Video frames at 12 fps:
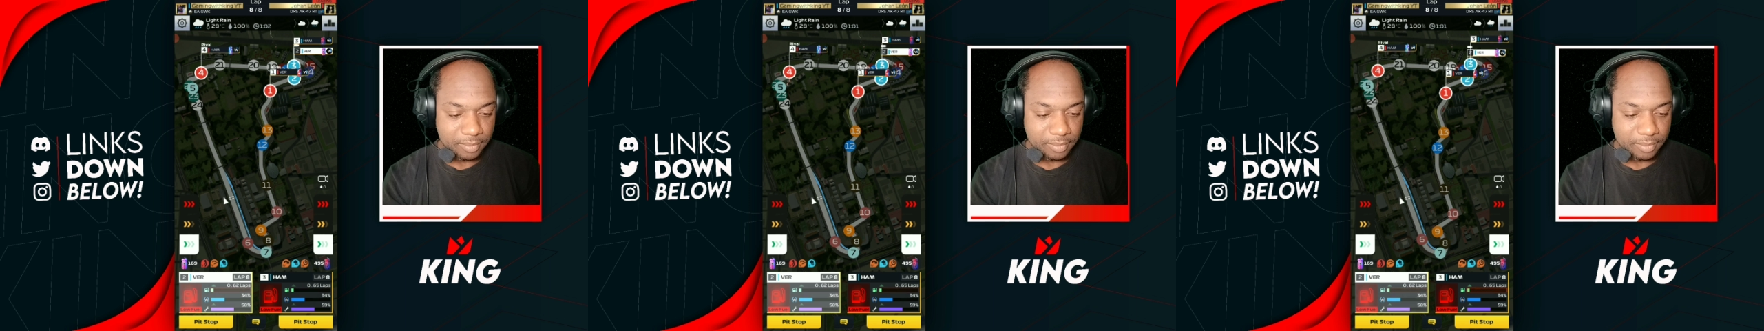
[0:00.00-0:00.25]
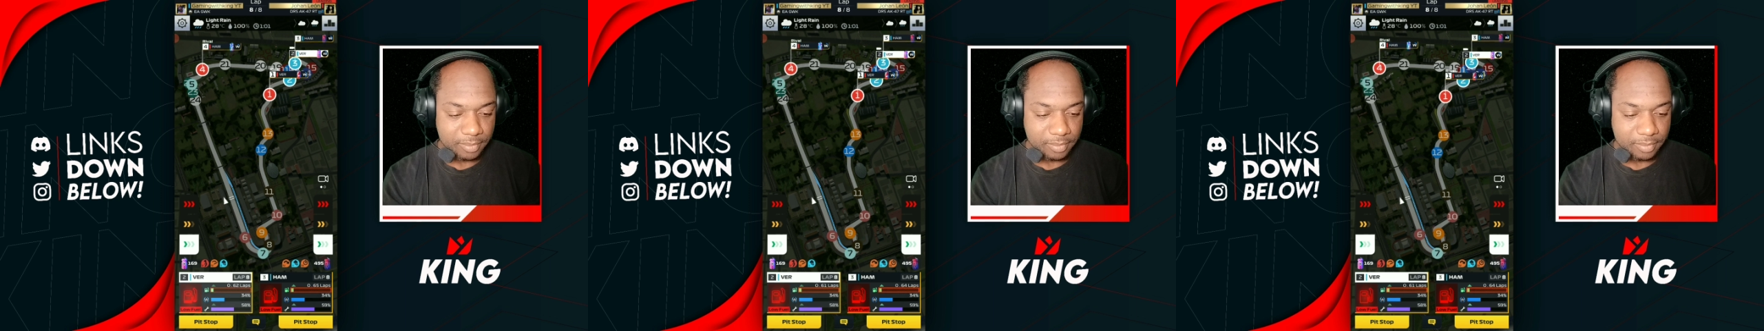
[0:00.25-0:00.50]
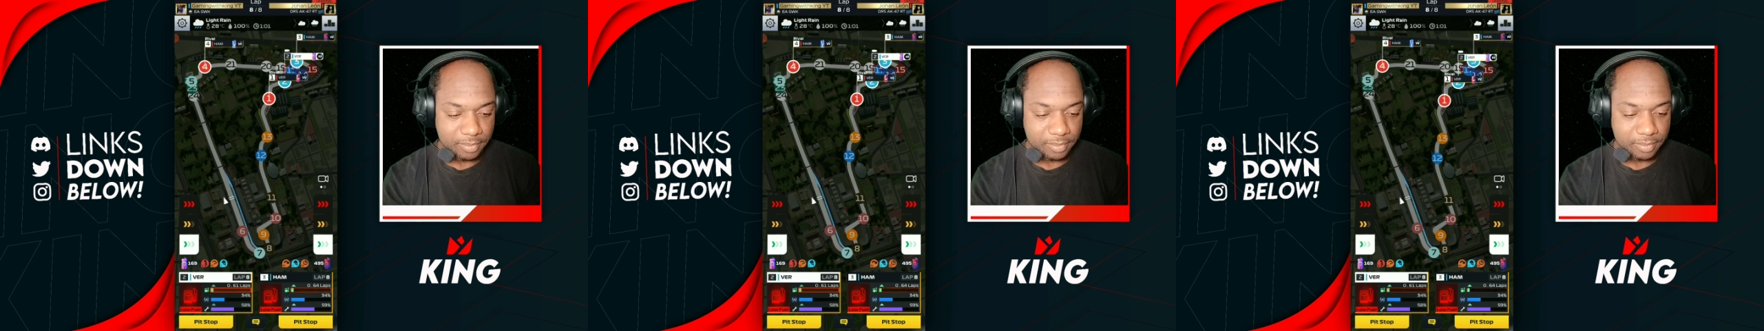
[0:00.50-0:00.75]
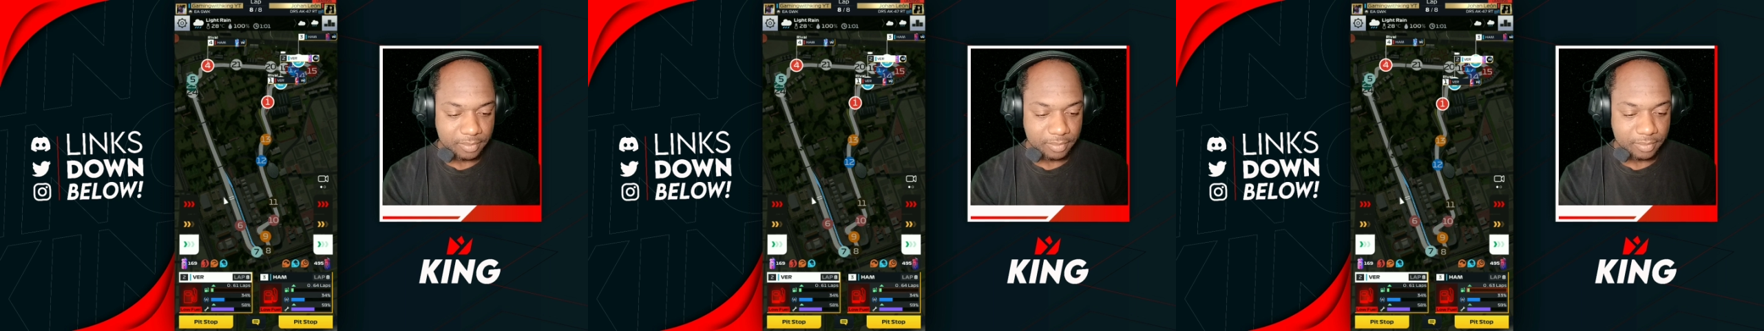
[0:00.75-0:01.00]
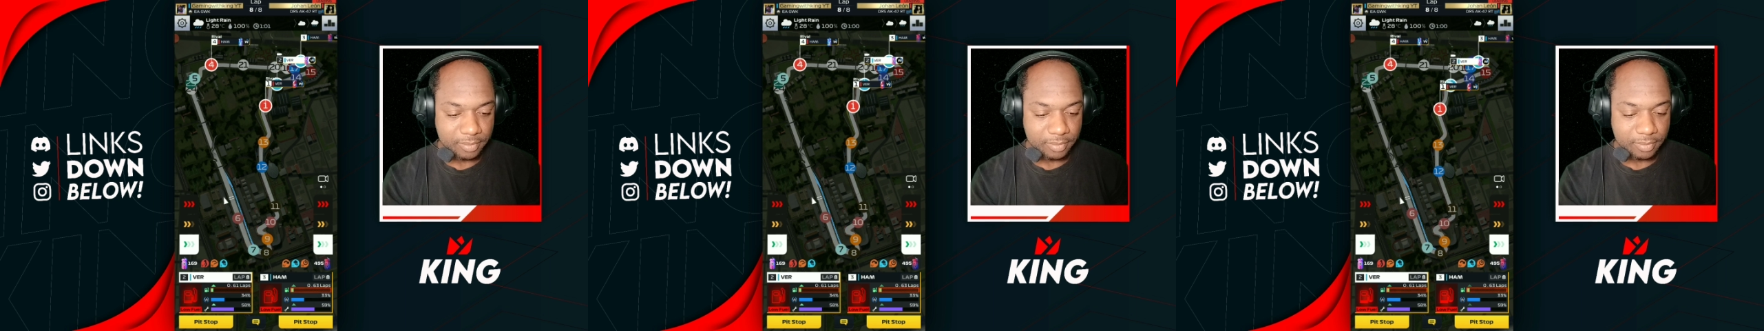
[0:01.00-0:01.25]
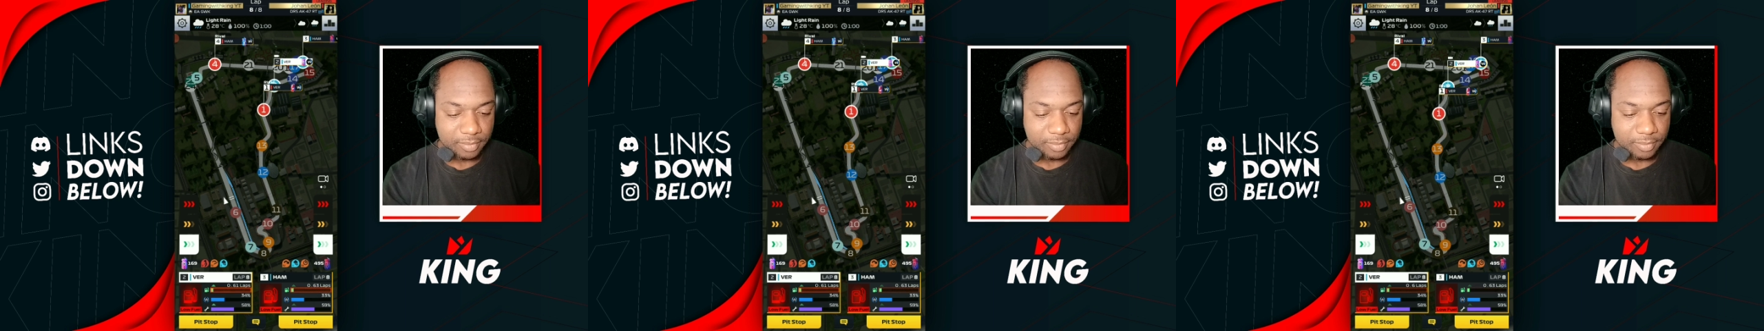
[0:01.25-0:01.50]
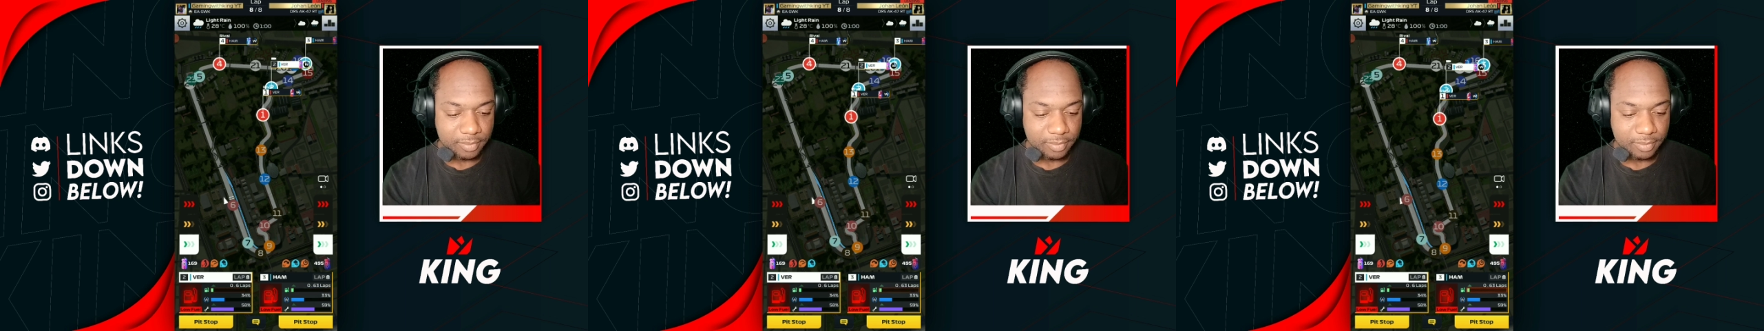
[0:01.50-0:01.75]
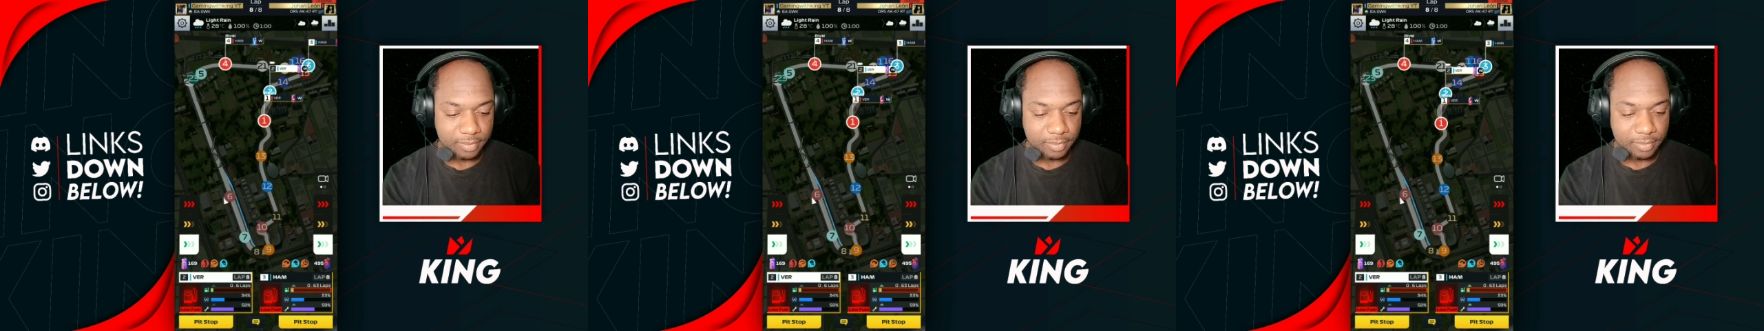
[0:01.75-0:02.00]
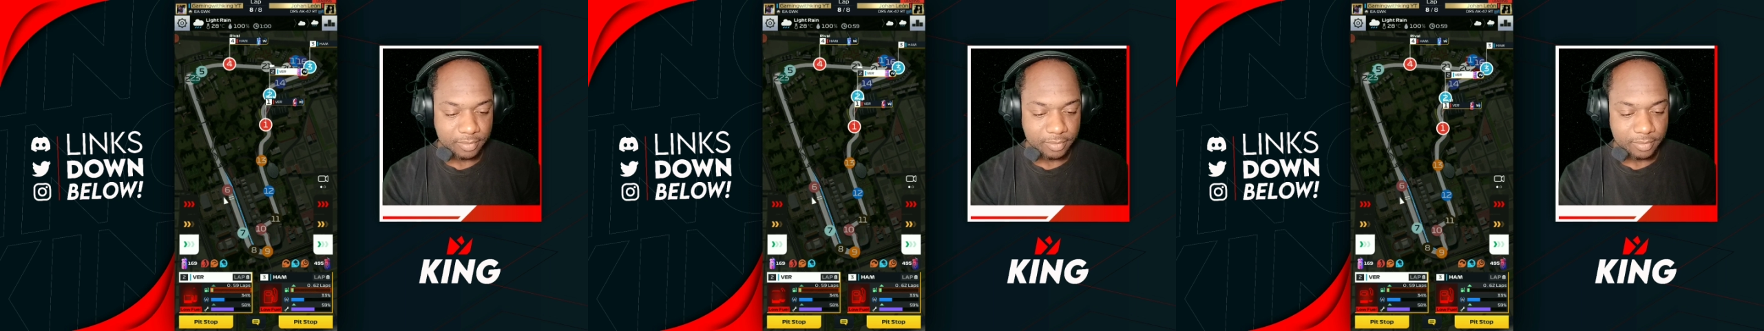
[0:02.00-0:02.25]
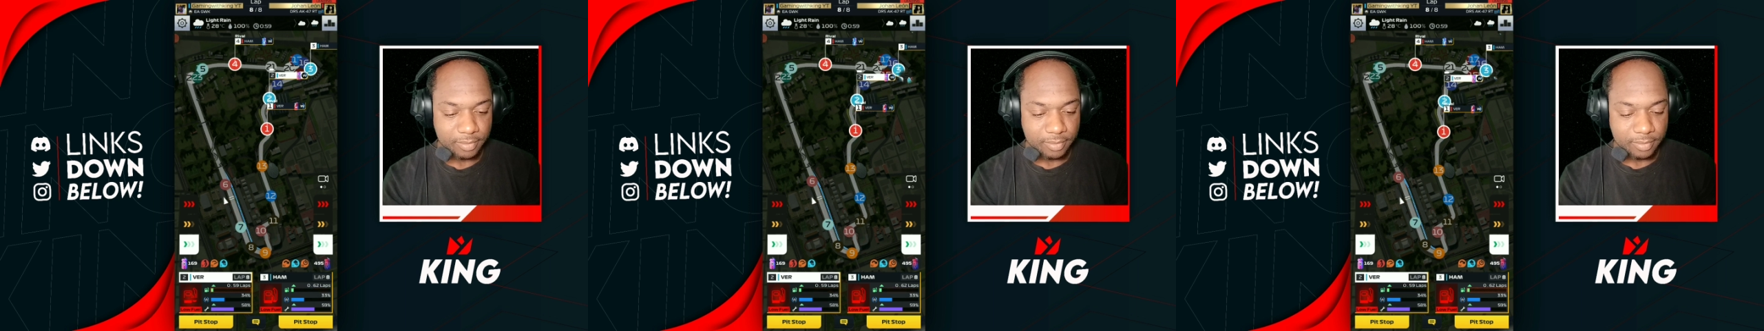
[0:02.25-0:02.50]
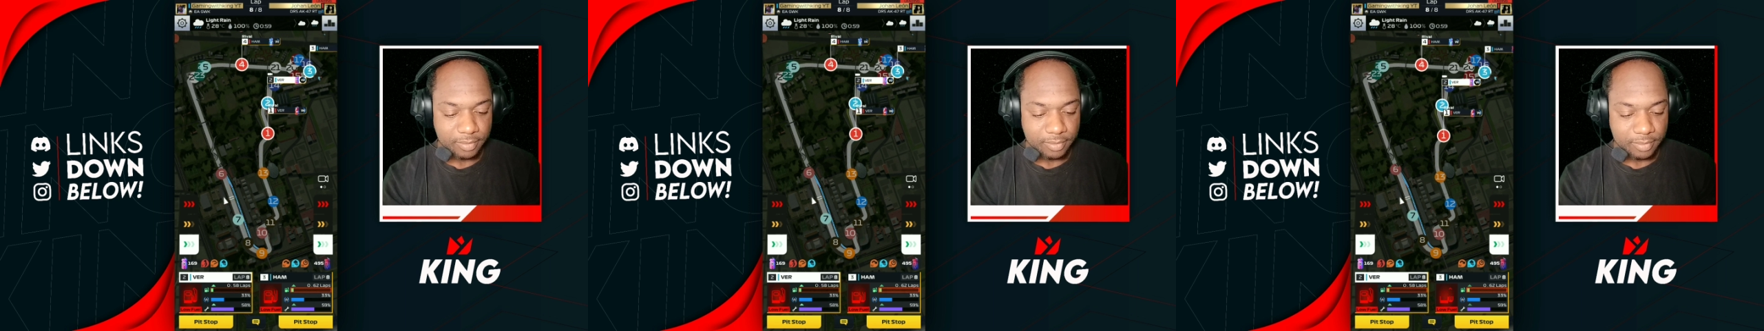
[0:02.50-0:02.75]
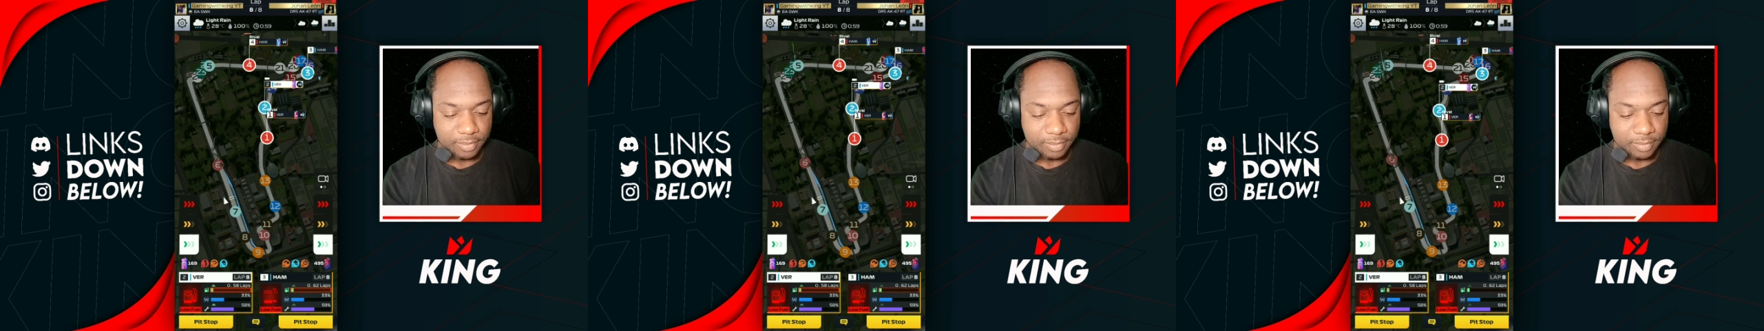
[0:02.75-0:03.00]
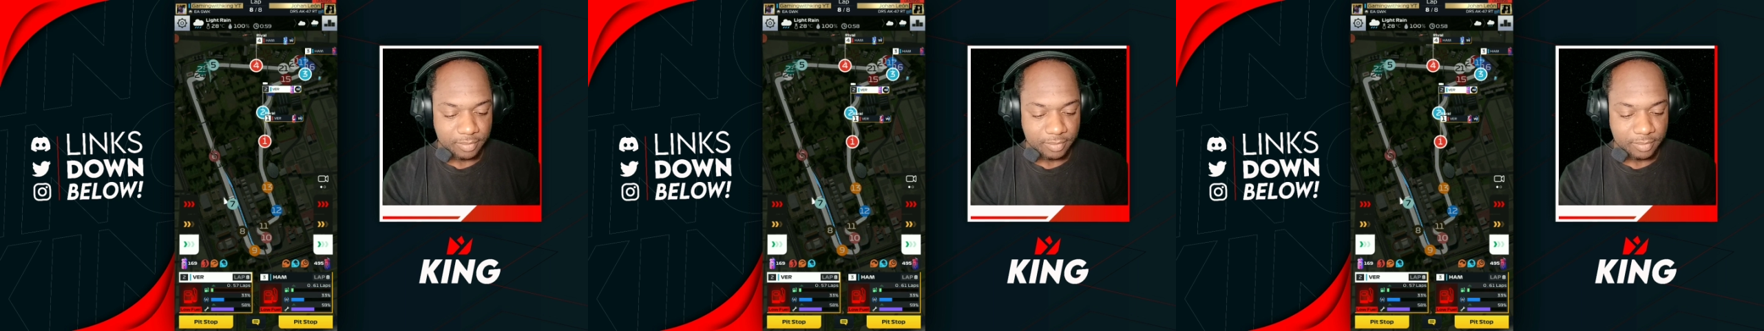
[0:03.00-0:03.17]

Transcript: [no speech]